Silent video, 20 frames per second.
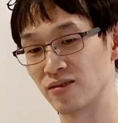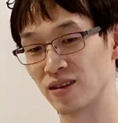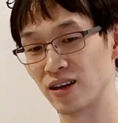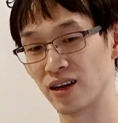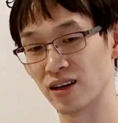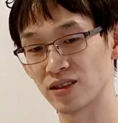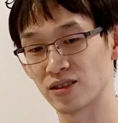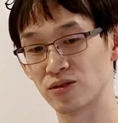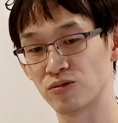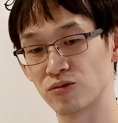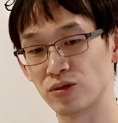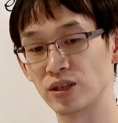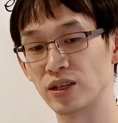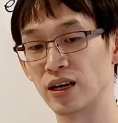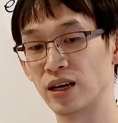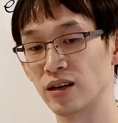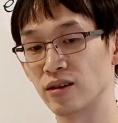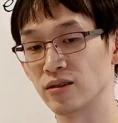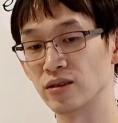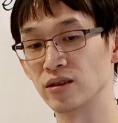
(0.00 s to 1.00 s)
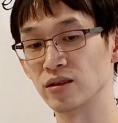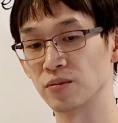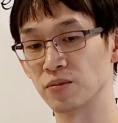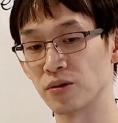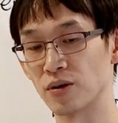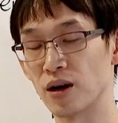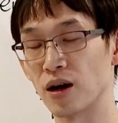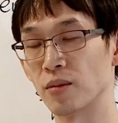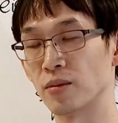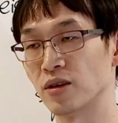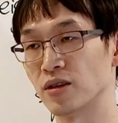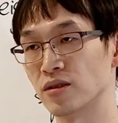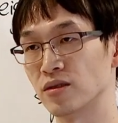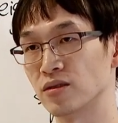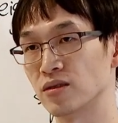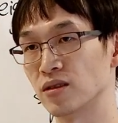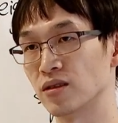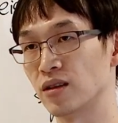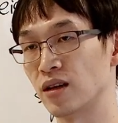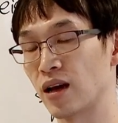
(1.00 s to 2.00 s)
actually read out the
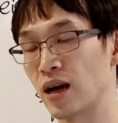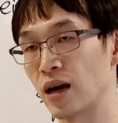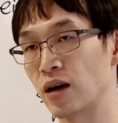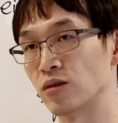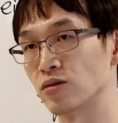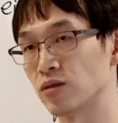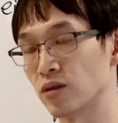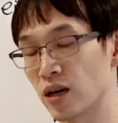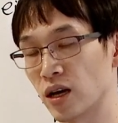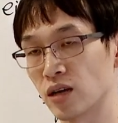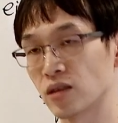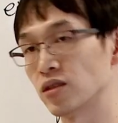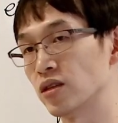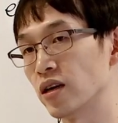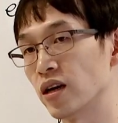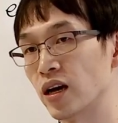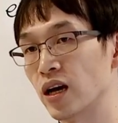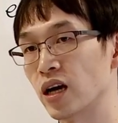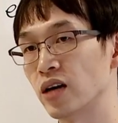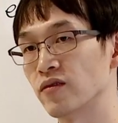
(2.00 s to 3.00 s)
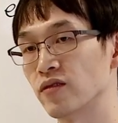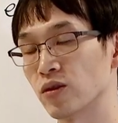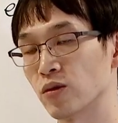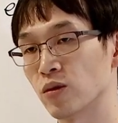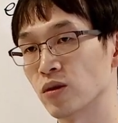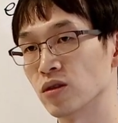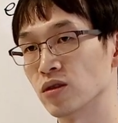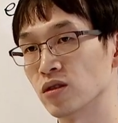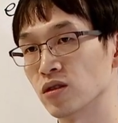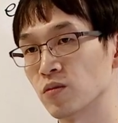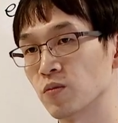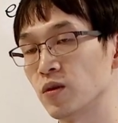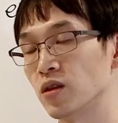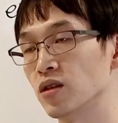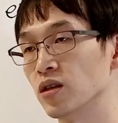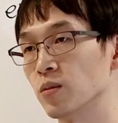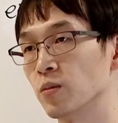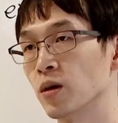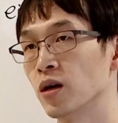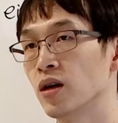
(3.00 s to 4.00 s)
parameters, and then how to actually have a quantum
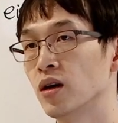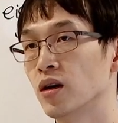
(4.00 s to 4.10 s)
speedup.